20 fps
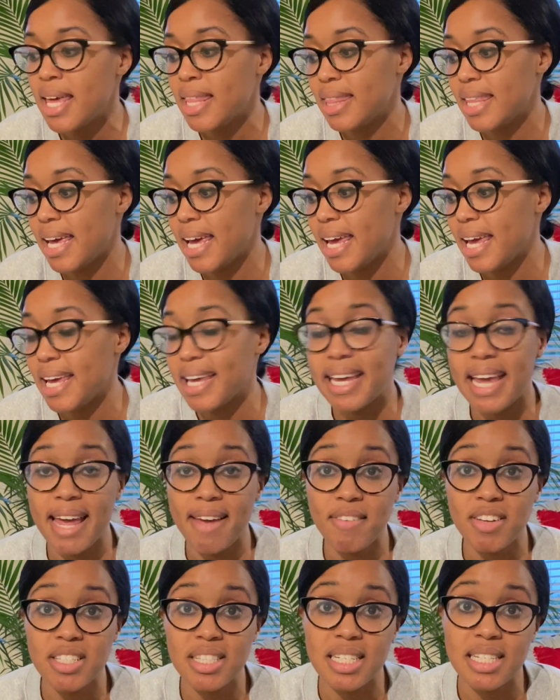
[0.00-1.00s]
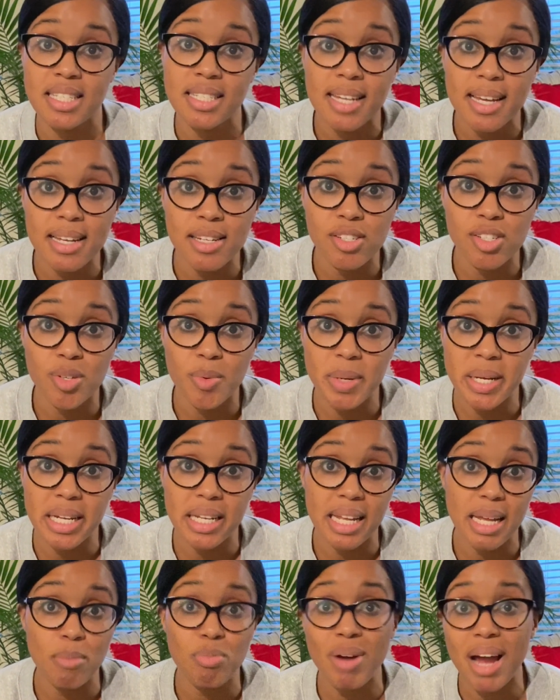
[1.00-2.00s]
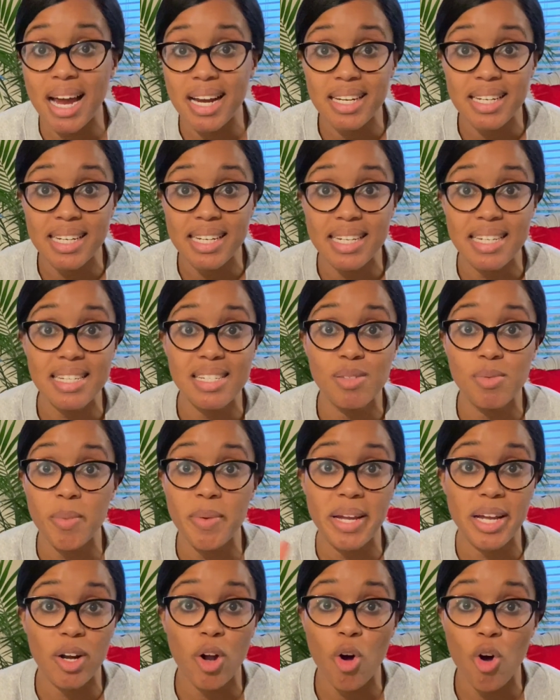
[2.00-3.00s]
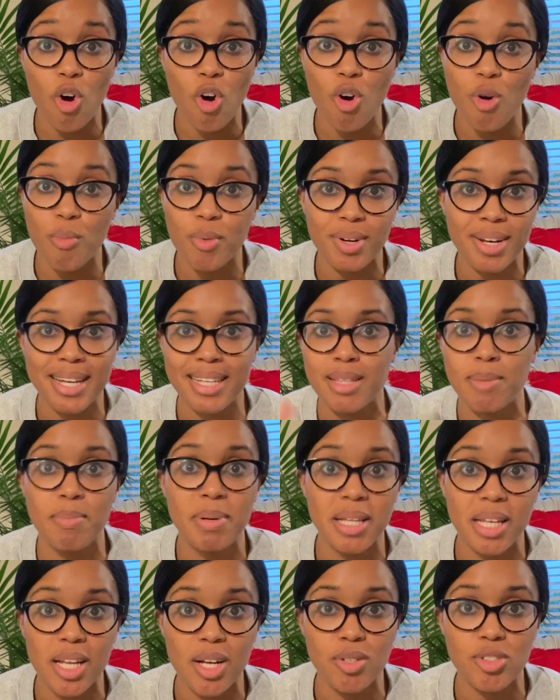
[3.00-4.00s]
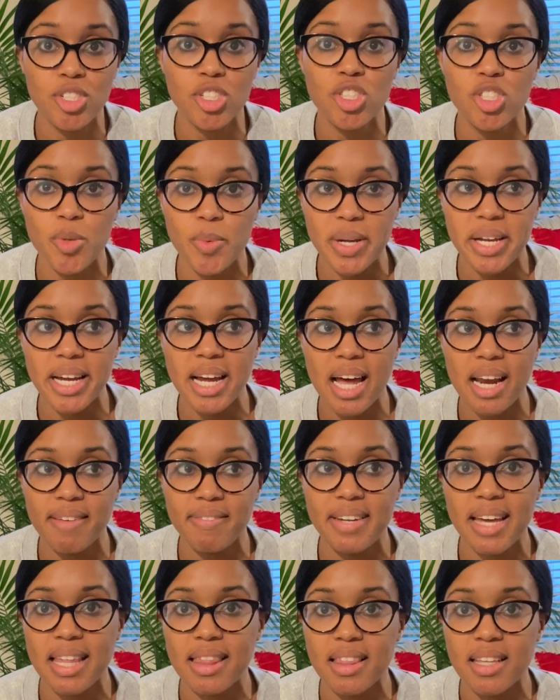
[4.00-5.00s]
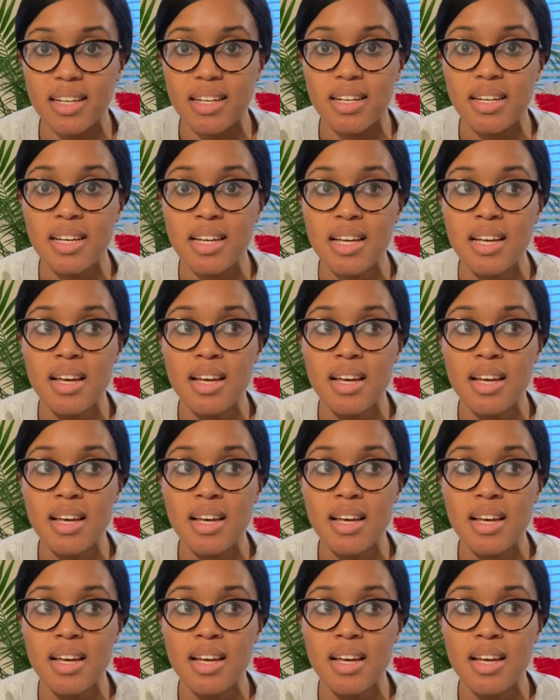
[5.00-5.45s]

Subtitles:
they gave us these kits so we could like practice when we get home on like the pillow, just so we can kind of get the